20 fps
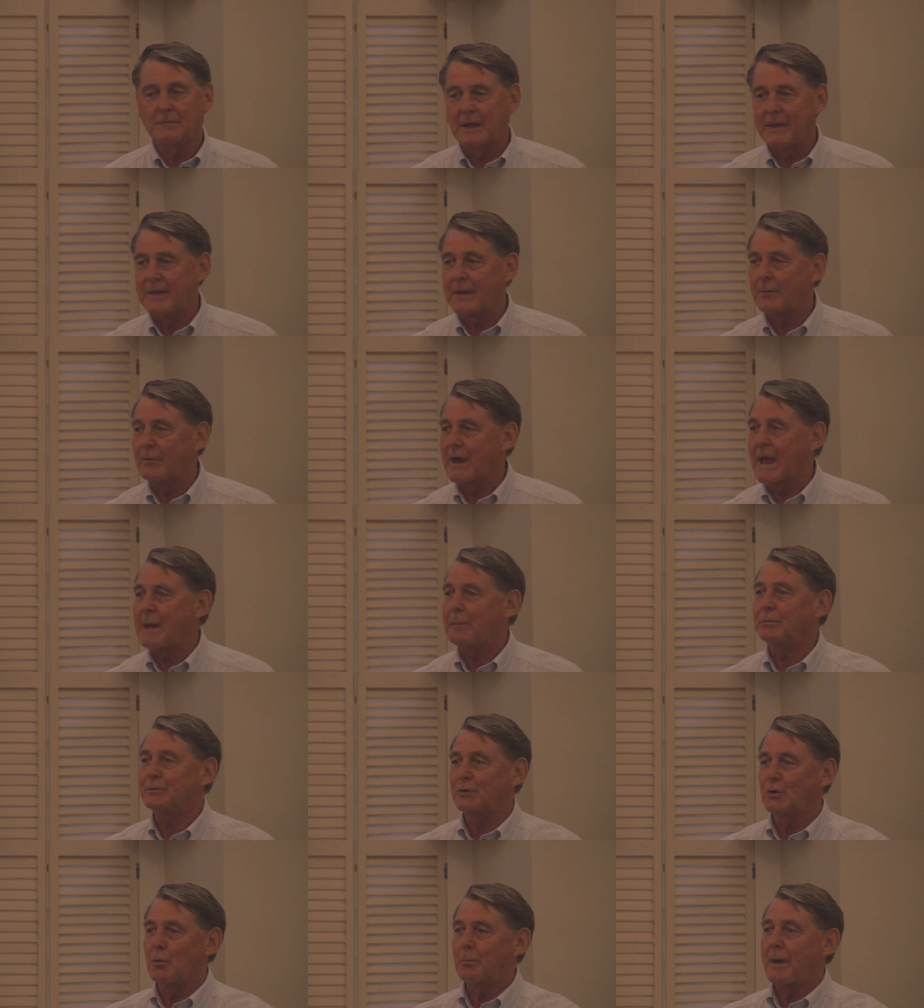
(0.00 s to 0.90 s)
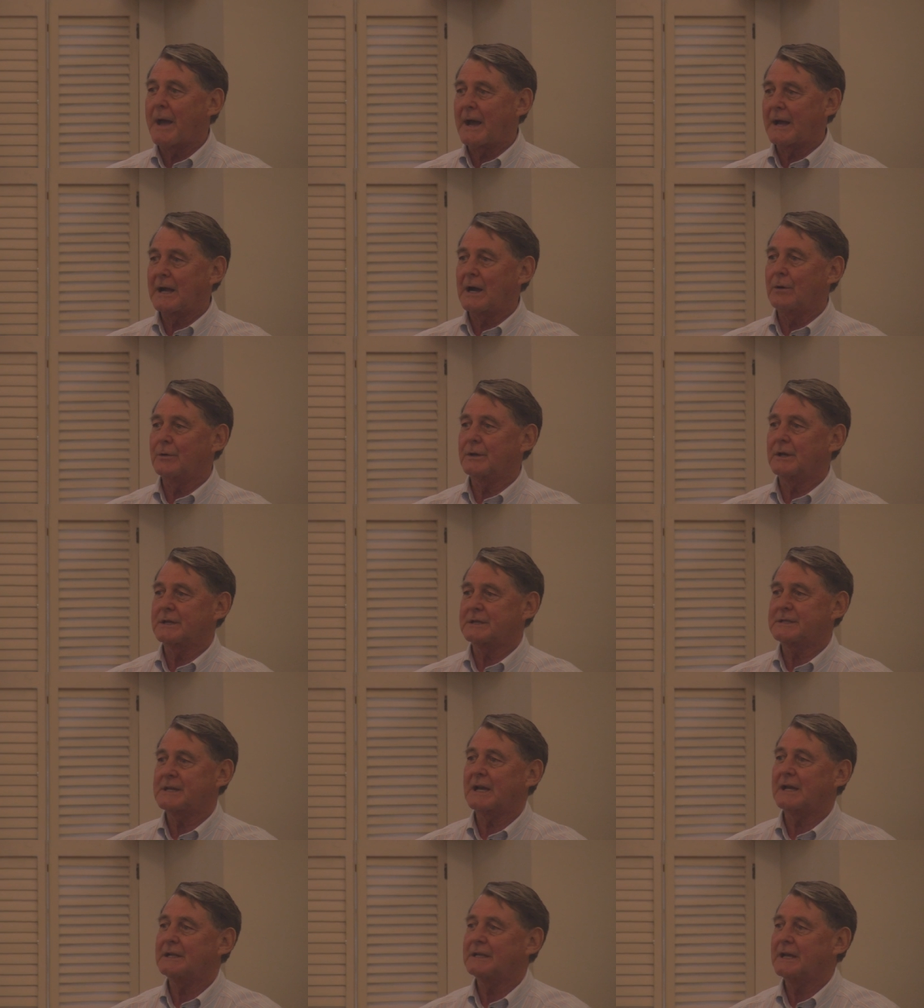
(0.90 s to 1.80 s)
and they were able to go back out a
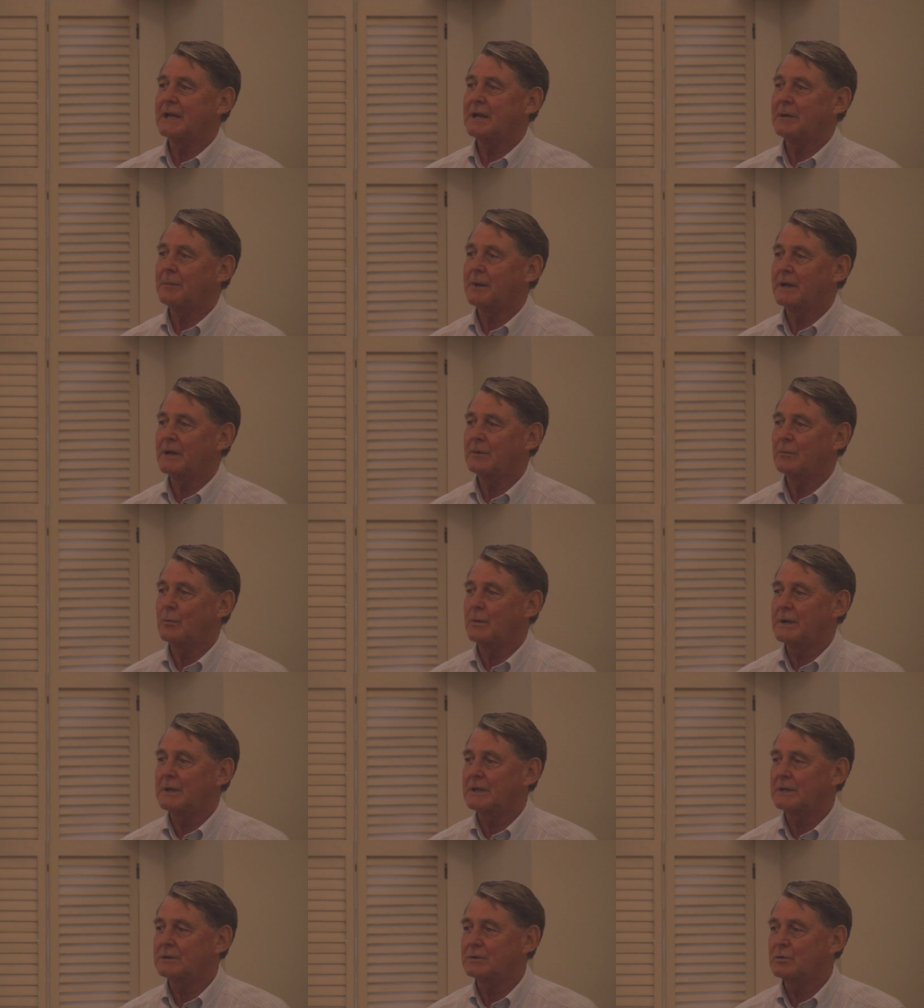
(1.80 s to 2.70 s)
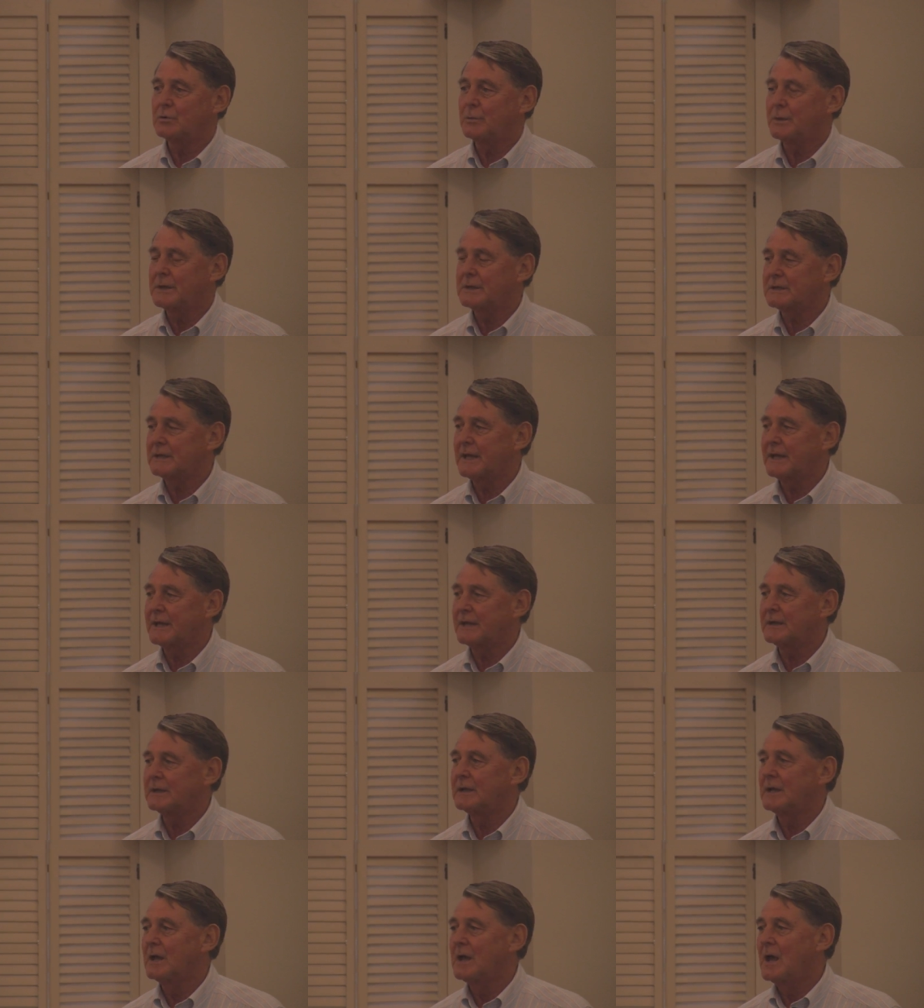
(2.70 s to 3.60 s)
second day, about a week, two weeks
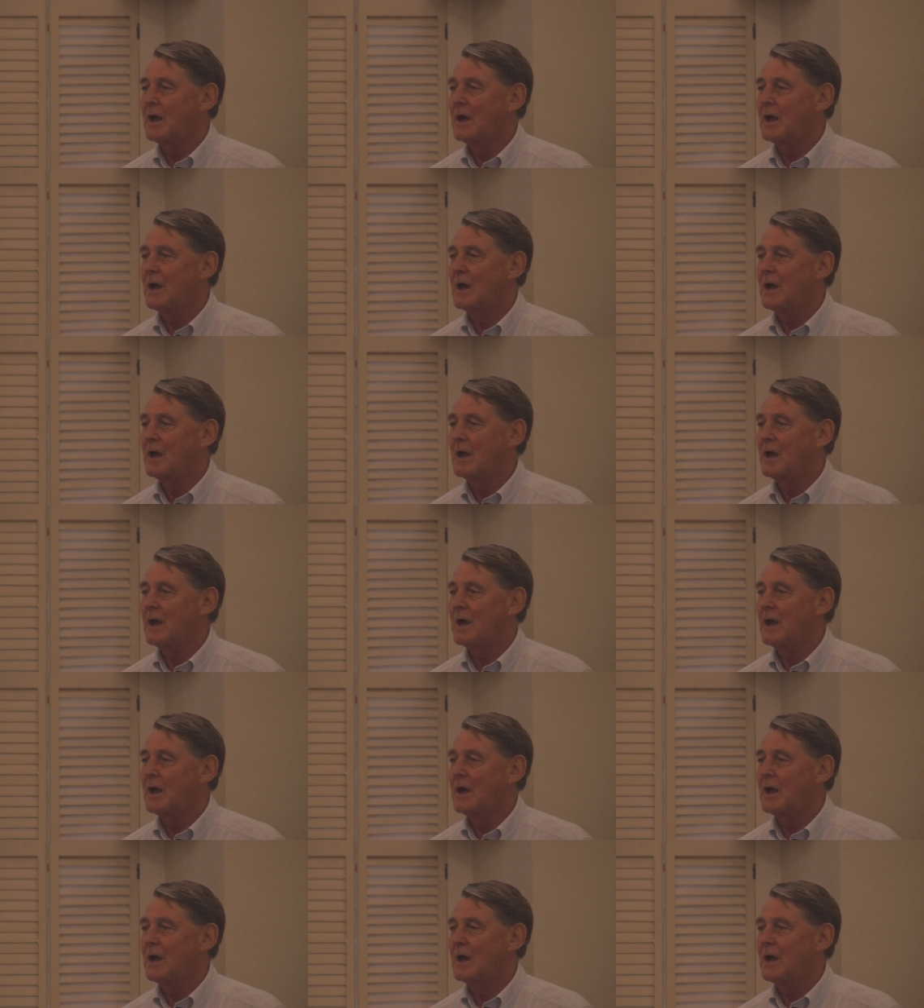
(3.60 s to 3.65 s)
later.